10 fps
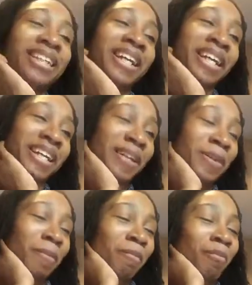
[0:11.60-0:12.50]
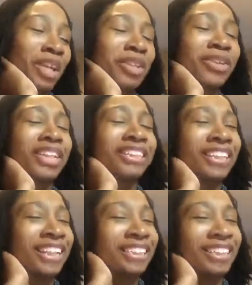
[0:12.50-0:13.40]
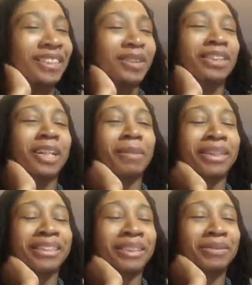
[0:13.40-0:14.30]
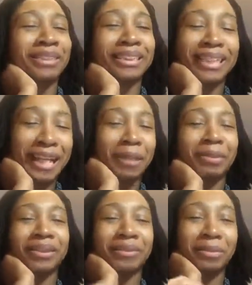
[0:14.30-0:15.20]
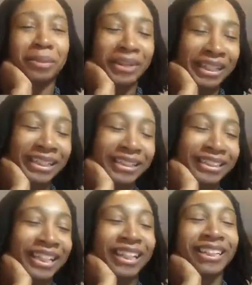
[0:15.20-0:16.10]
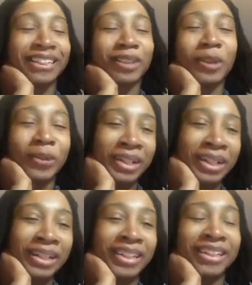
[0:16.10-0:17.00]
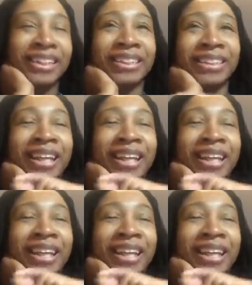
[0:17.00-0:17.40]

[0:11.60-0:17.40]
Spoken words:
I know yesterday I said I was going to talk about the different types of praise, like Todah and